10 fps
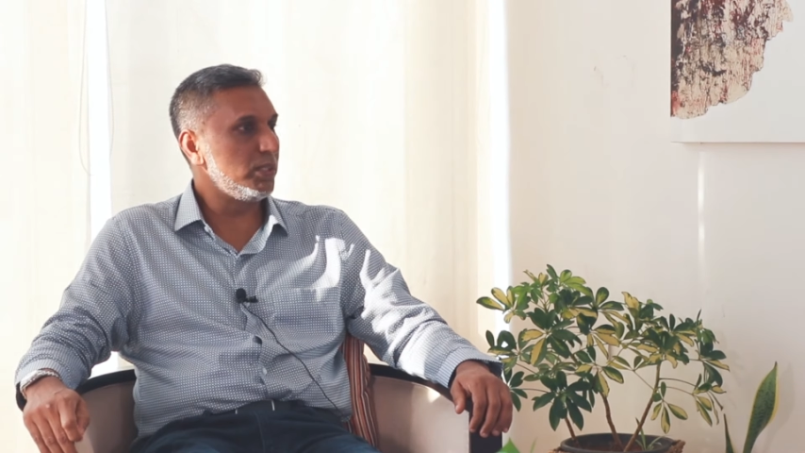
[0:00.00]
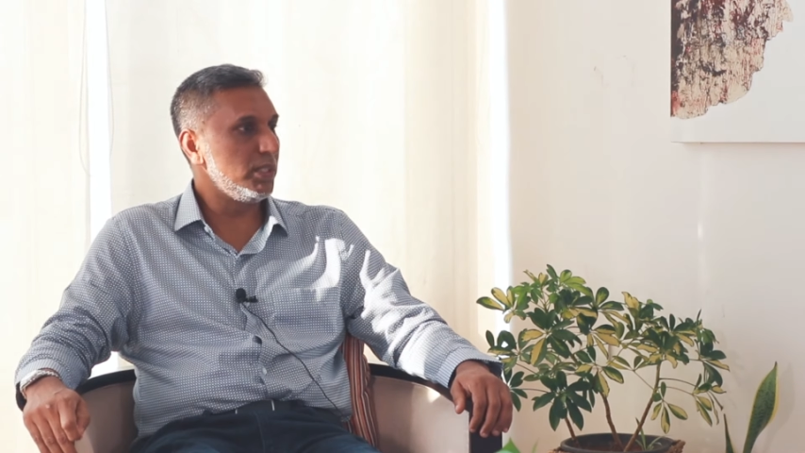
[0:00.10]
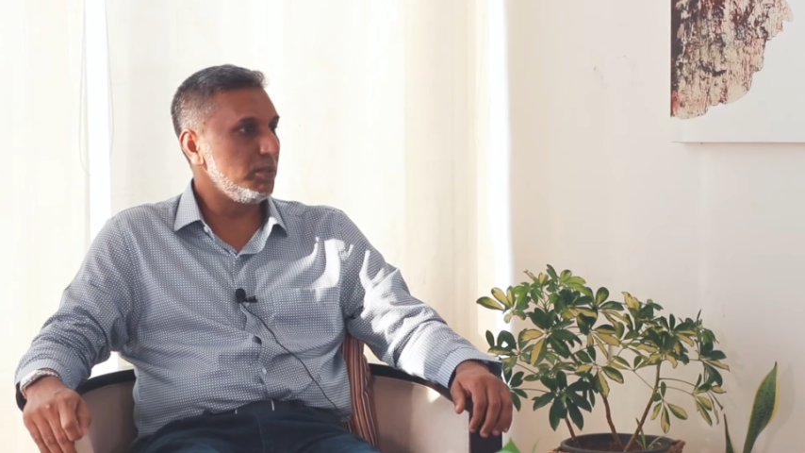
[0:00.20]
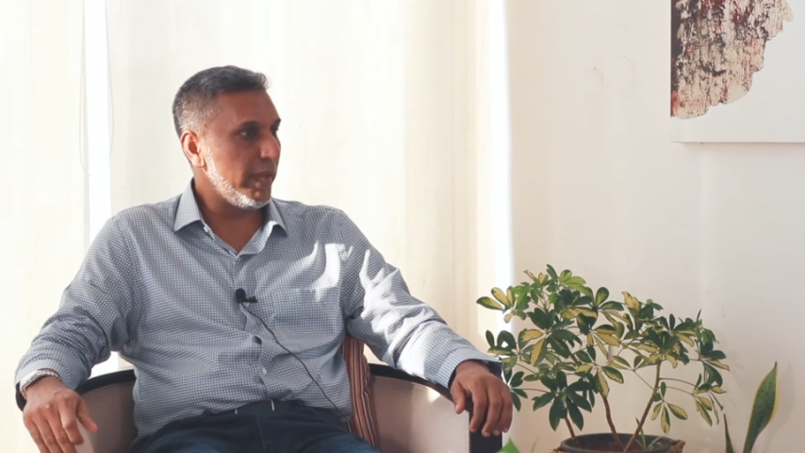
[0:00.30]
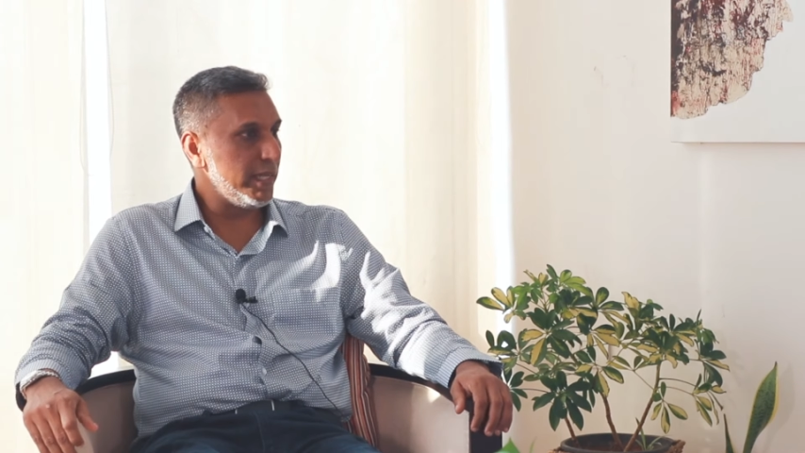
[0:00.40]
a
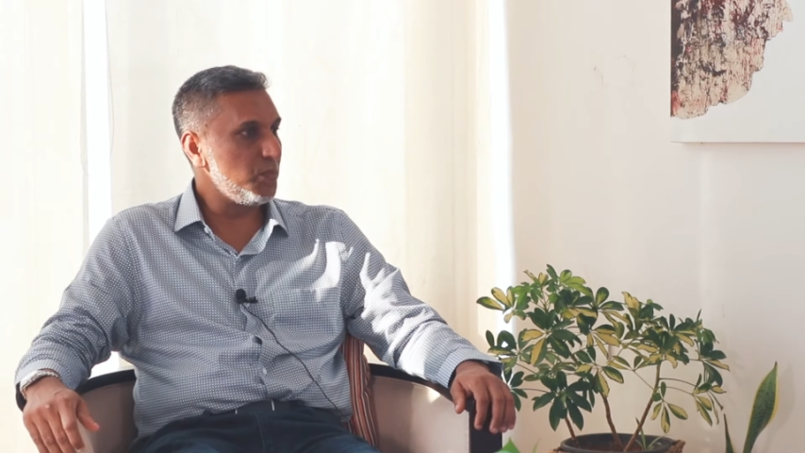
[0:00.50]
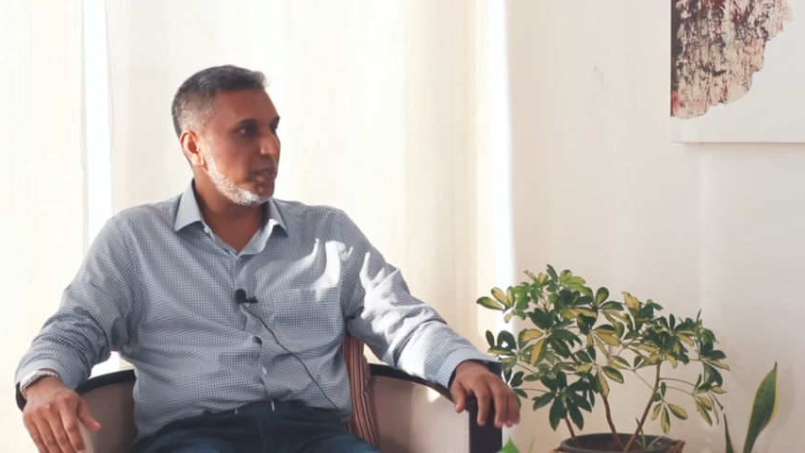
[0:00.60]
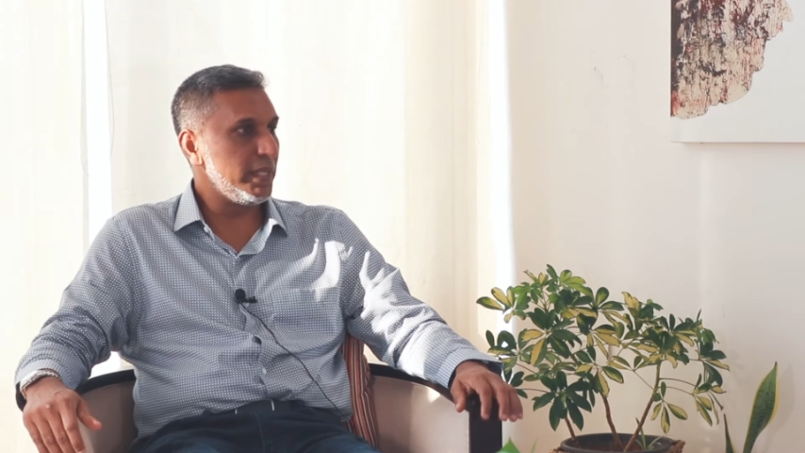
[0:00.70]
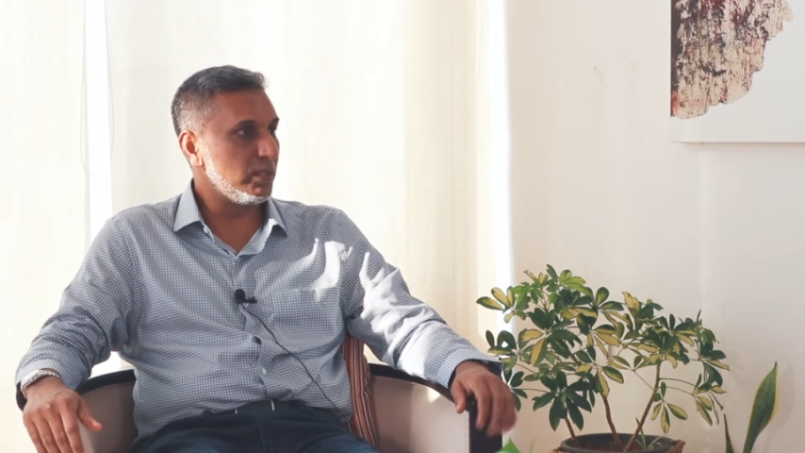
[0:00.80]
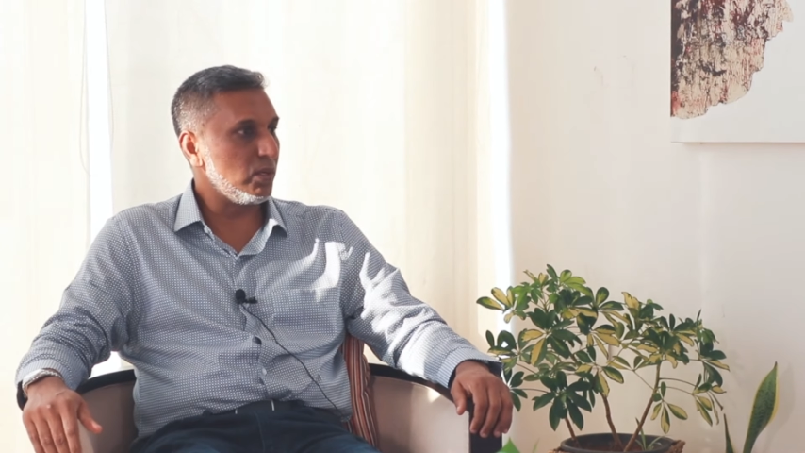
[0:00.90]
management
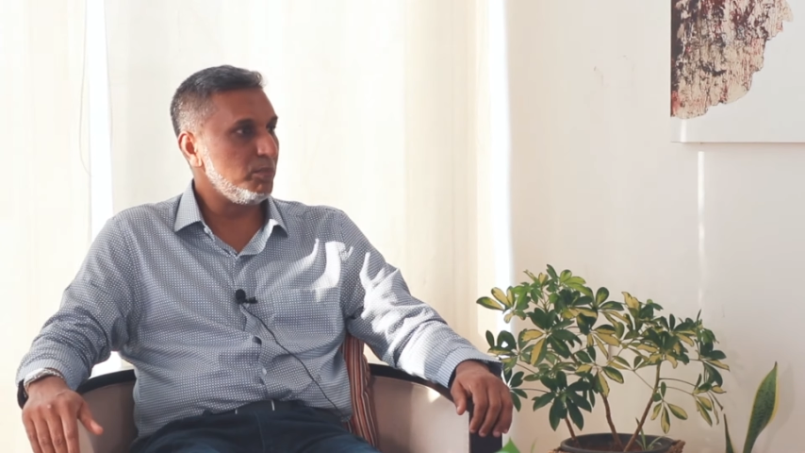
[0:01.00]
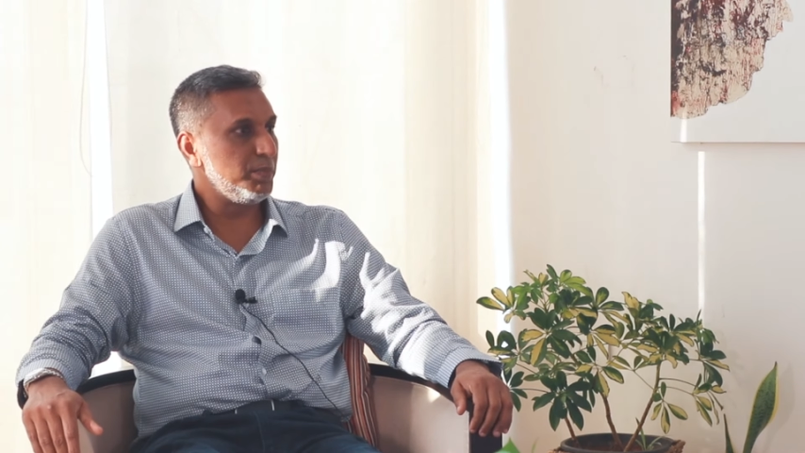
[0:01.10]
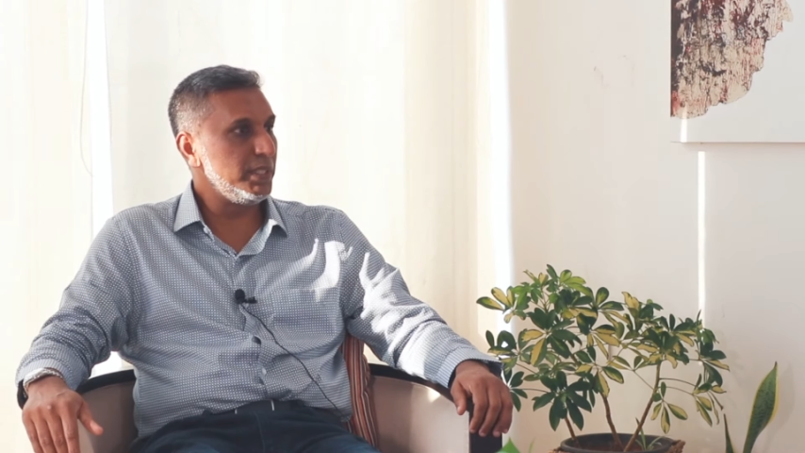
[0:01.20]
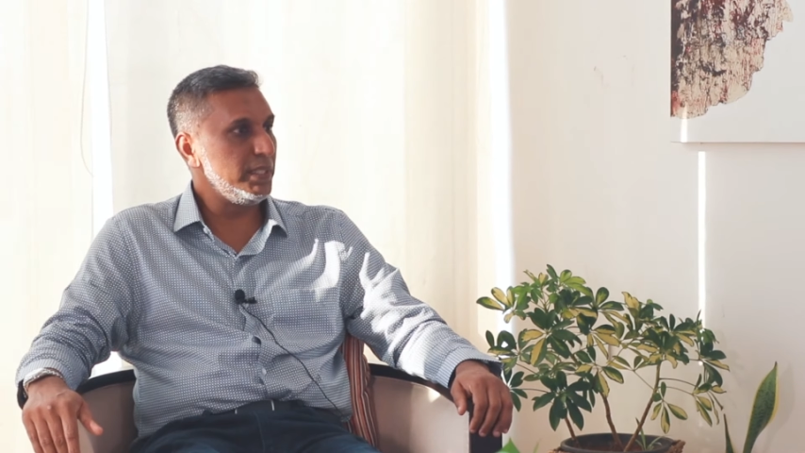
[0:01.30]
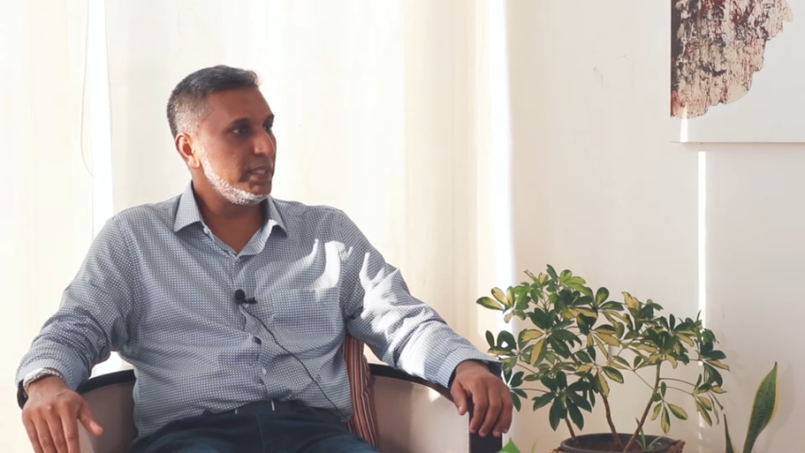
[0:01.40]
and a
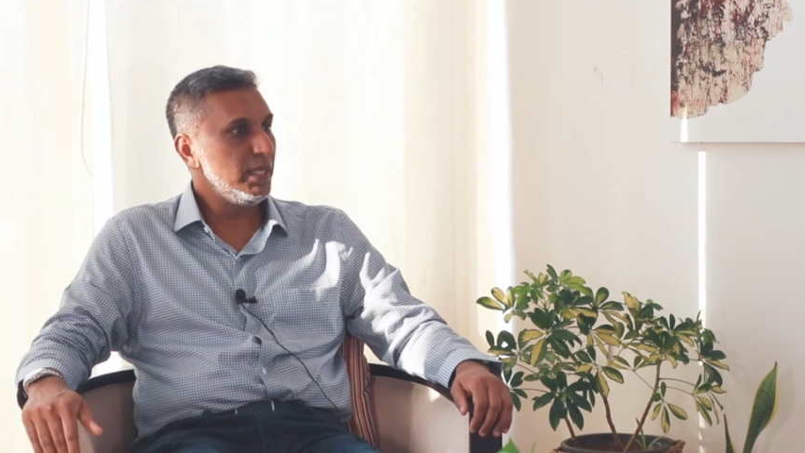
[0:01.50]
company,